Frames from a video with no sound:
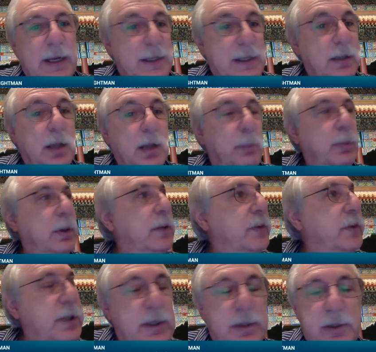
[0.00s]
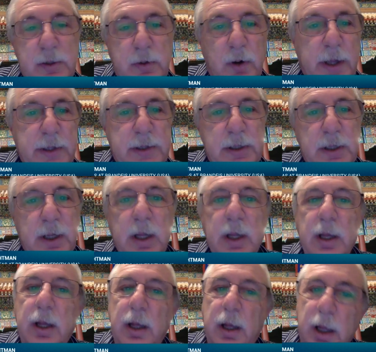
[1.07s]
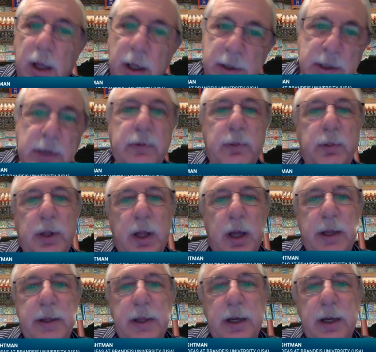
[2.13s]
he did not believe in Jesus Christ, Huxley replied